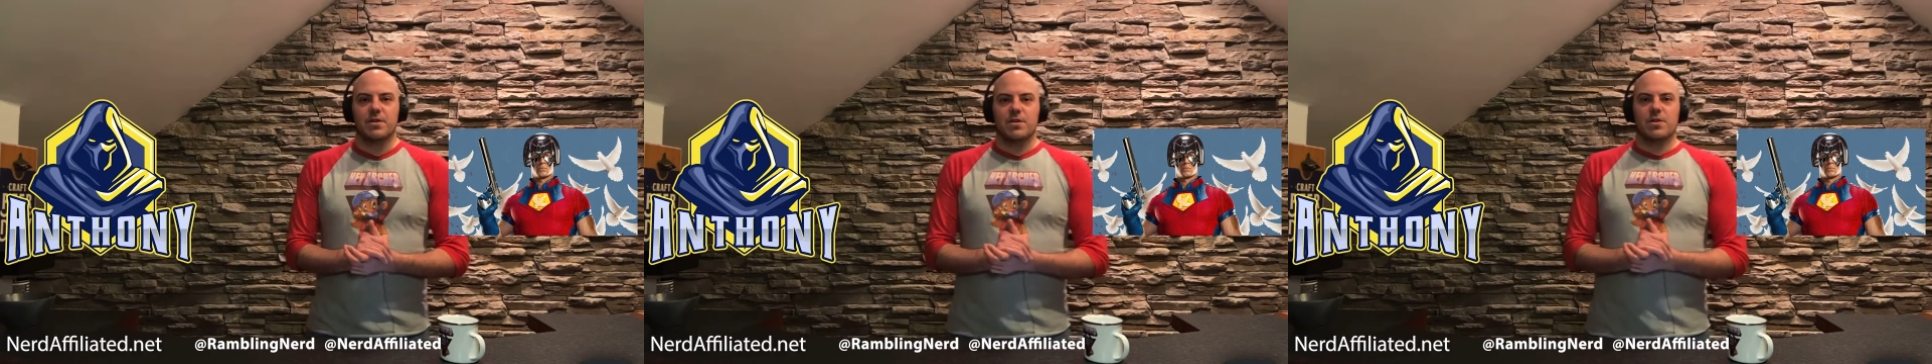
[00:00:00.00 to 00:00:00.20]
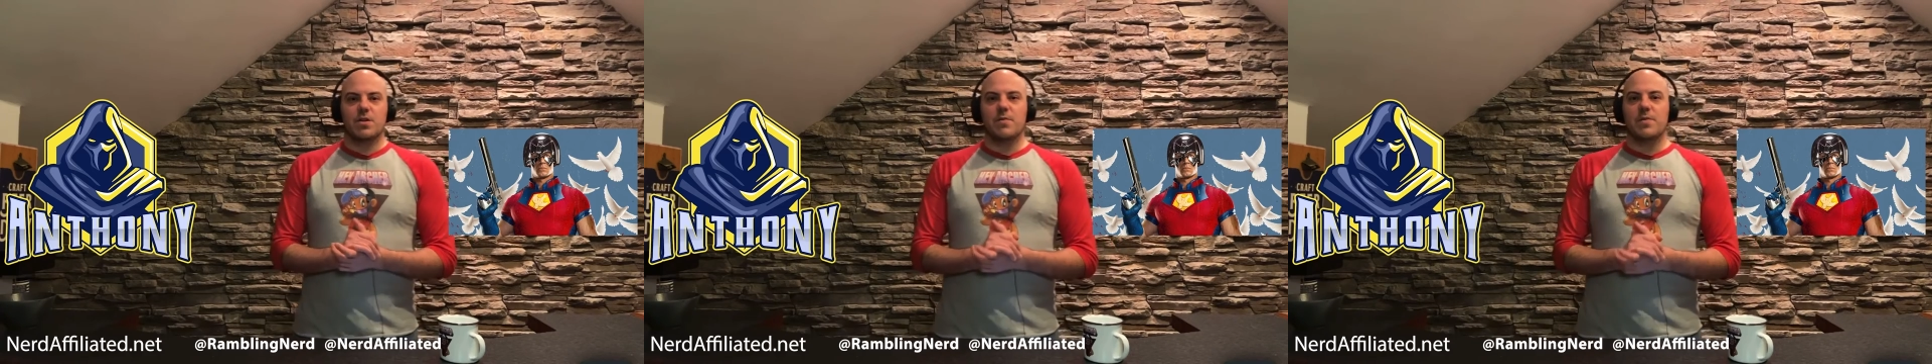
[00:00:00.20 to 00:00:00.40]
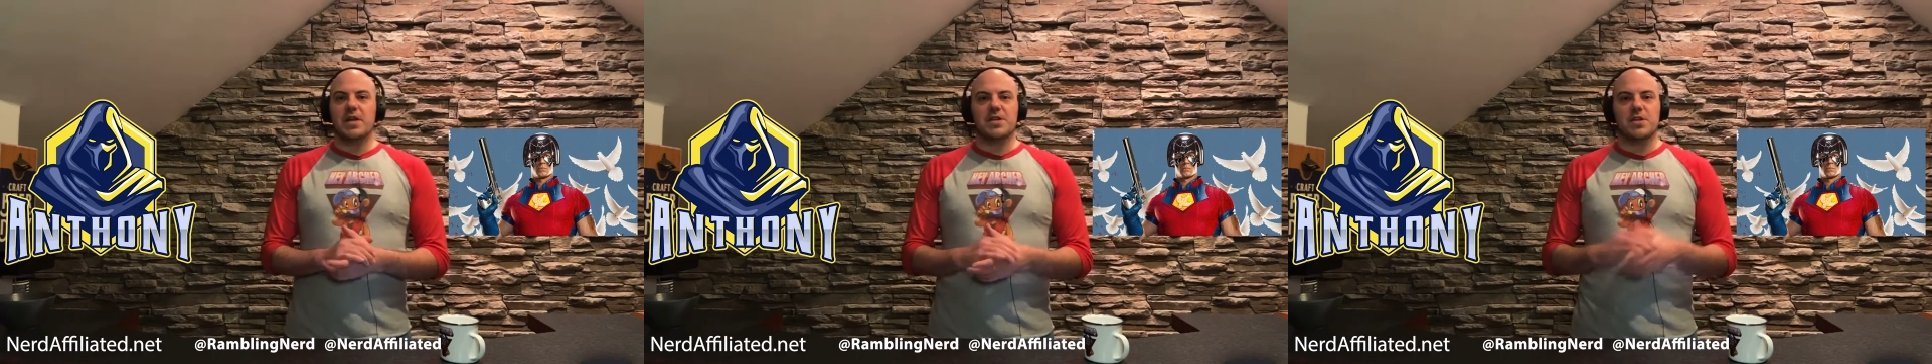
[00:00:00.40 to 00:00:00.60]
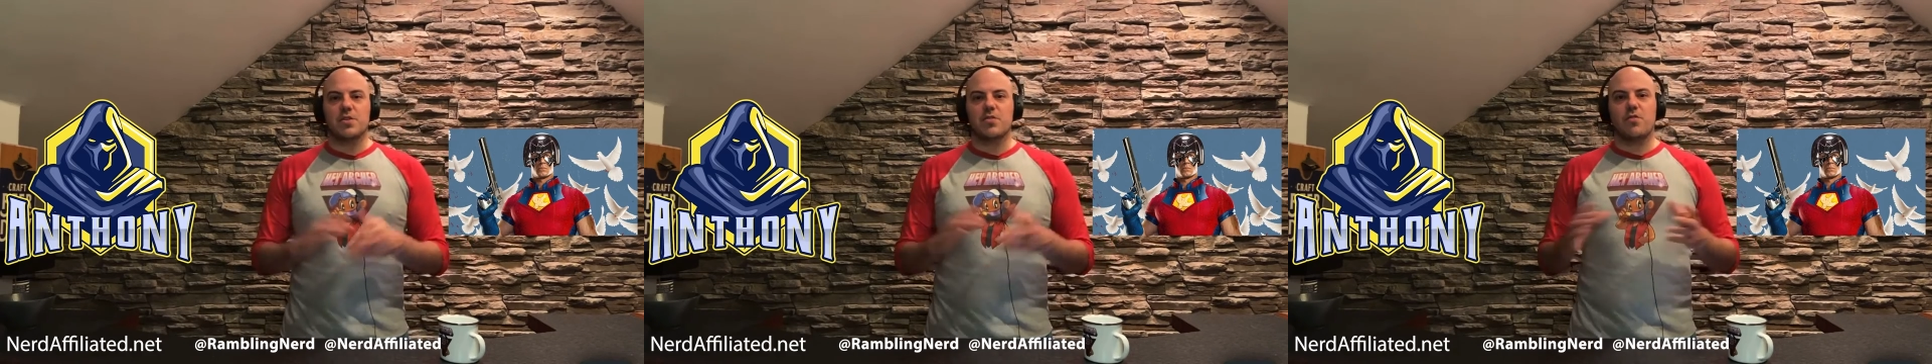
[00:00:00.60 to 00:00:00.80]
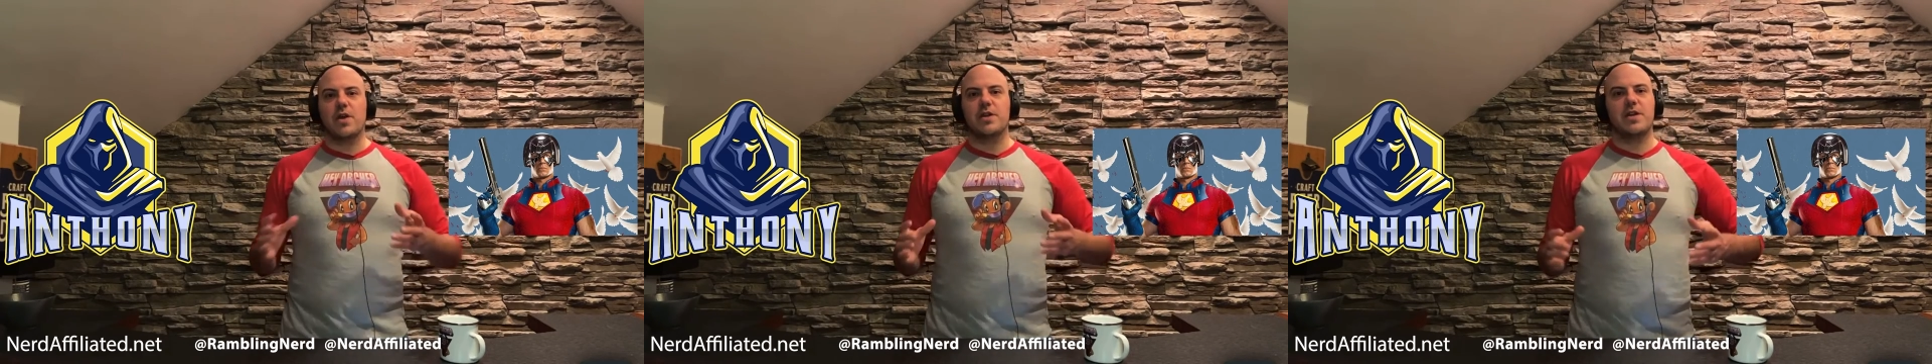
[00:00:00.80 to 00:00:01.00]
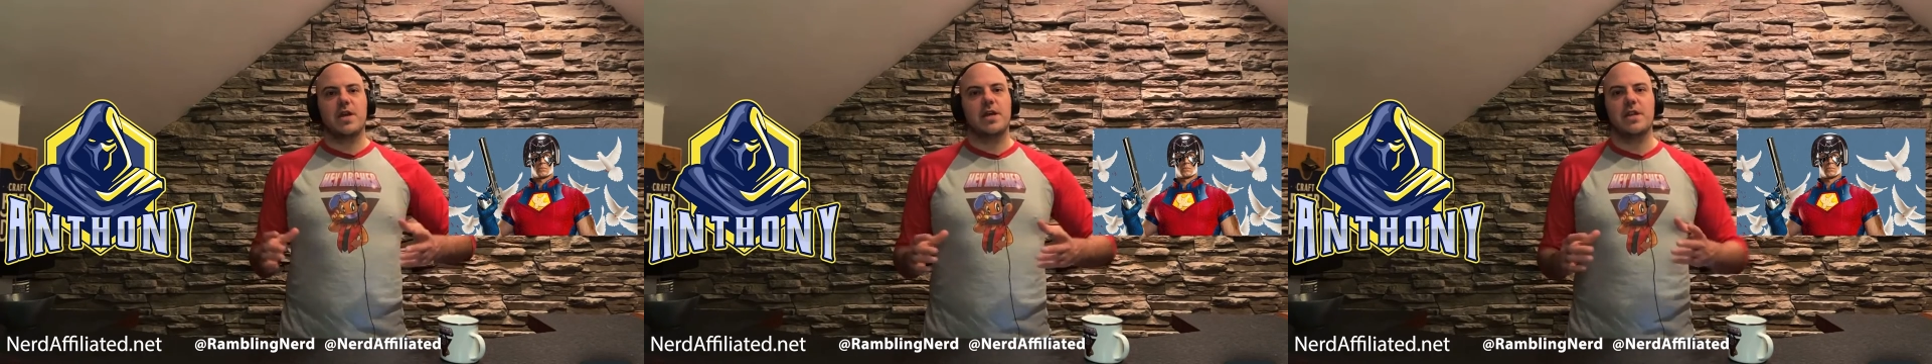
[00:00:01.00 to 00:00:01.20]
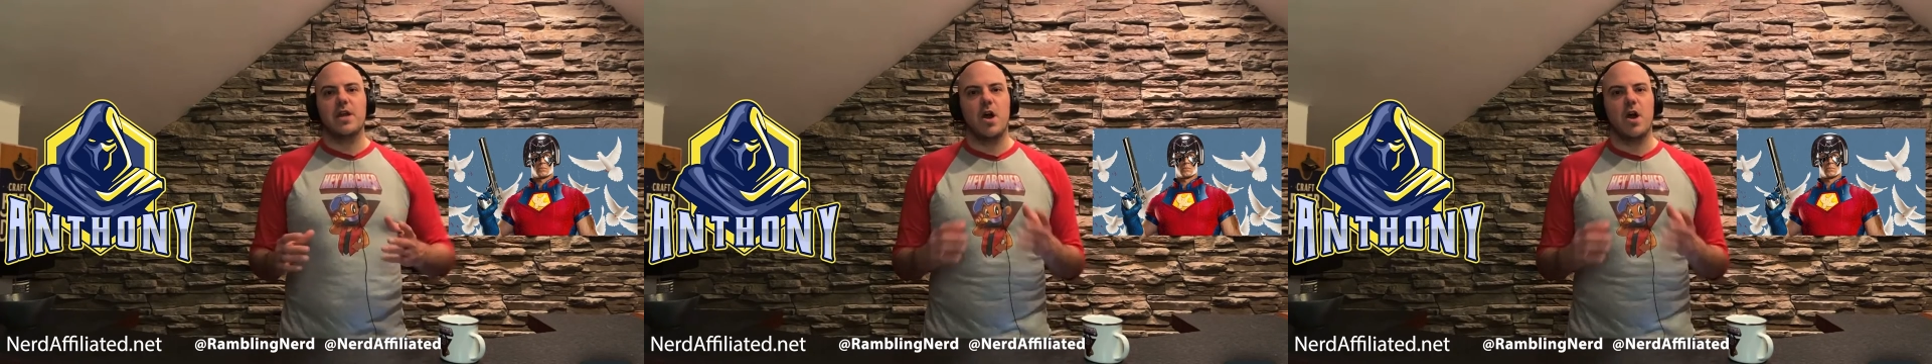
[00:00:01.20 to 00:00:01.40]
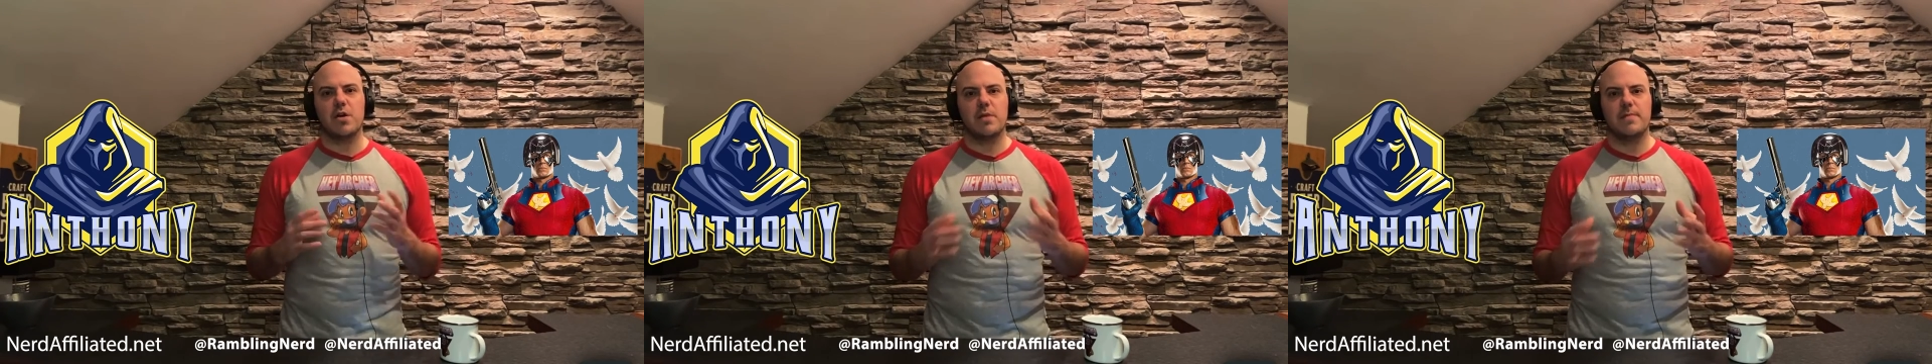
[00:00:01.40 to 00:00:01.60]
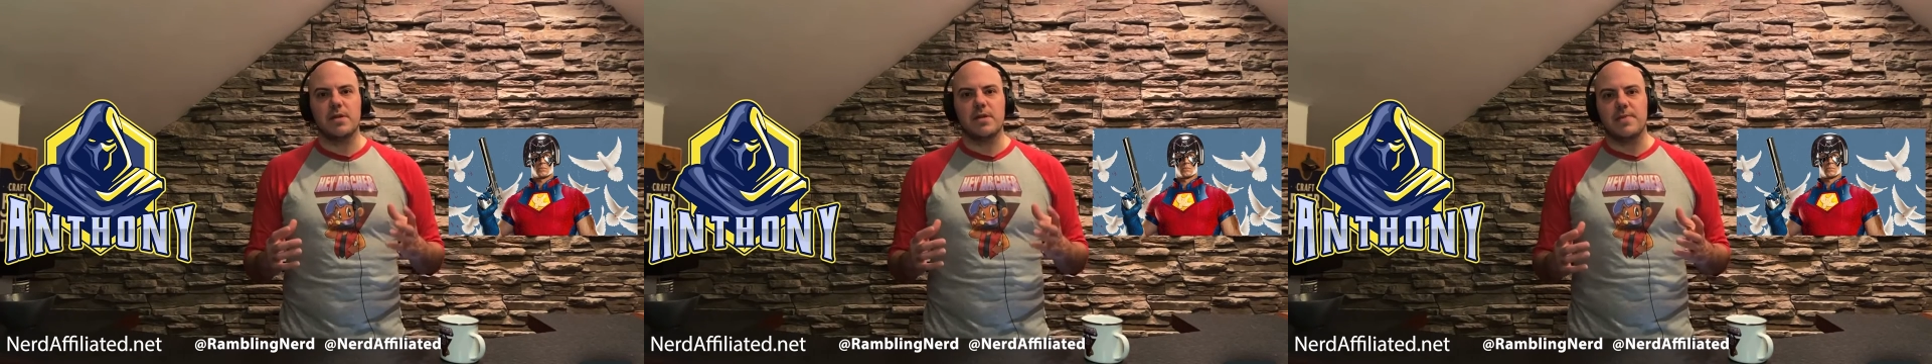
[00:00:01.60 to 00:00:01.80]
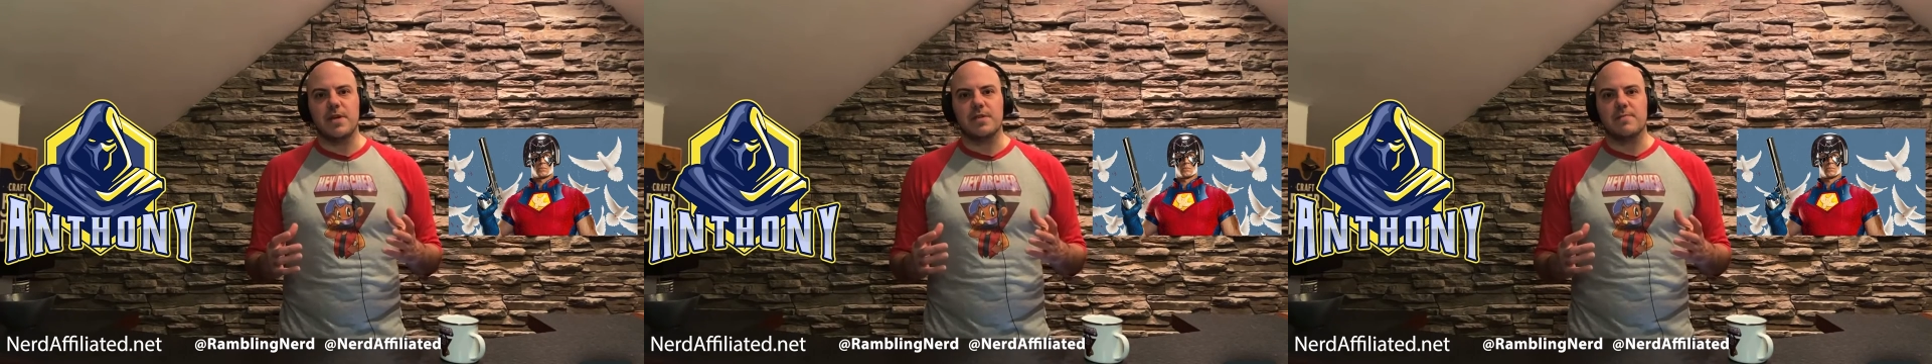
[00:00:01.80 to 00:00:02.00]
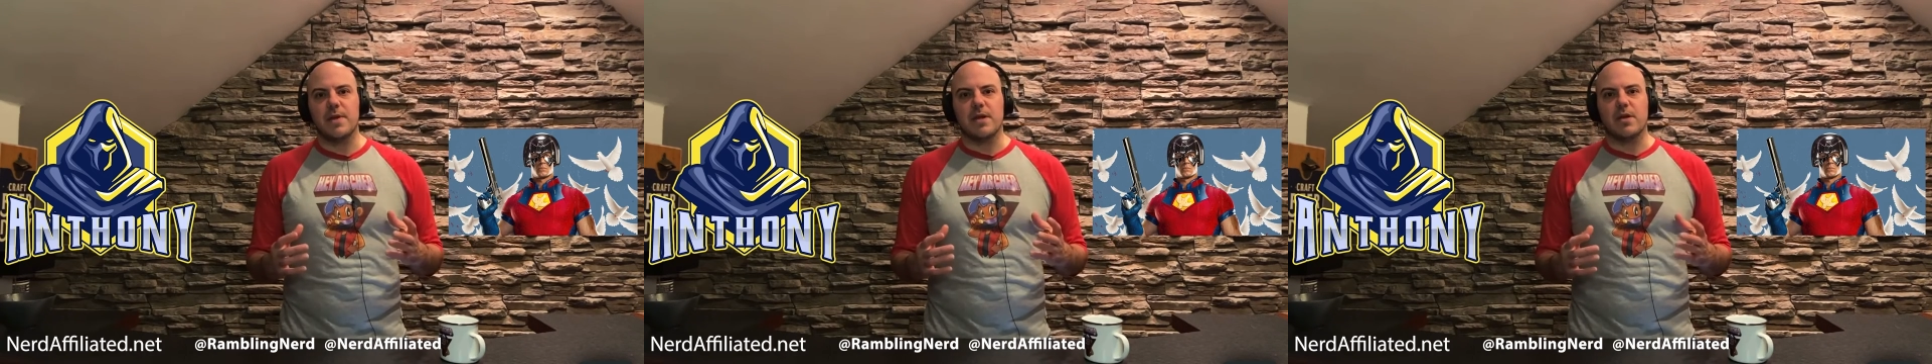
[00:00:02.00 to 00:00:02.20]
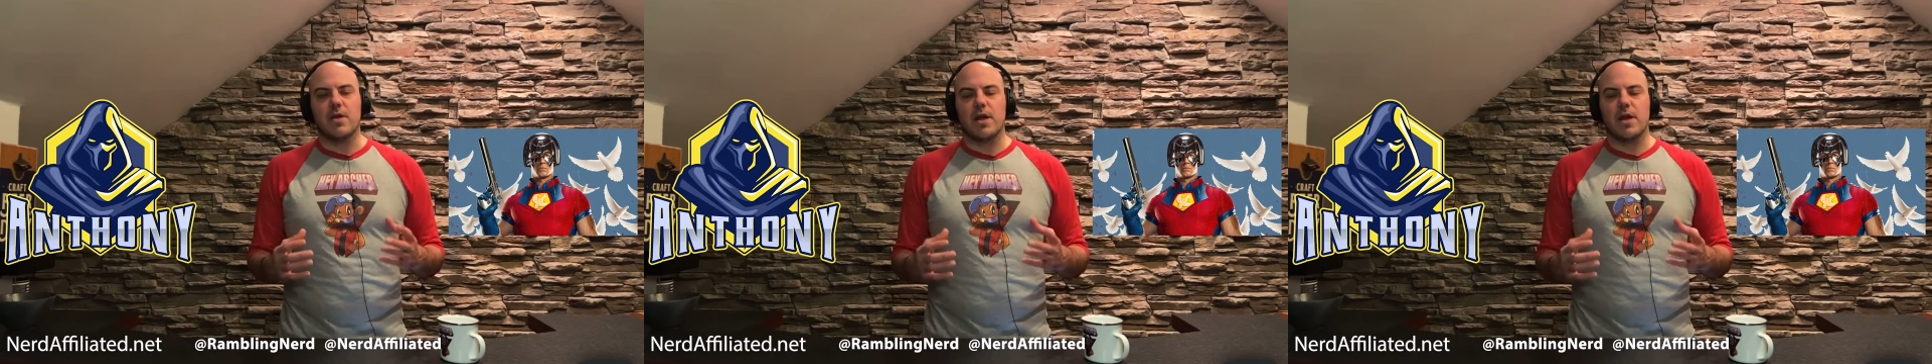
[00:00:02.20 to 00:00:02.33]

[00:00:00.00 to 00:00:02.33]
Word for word: Someone gets this crazy idea. I'm going to be the Peacemaker.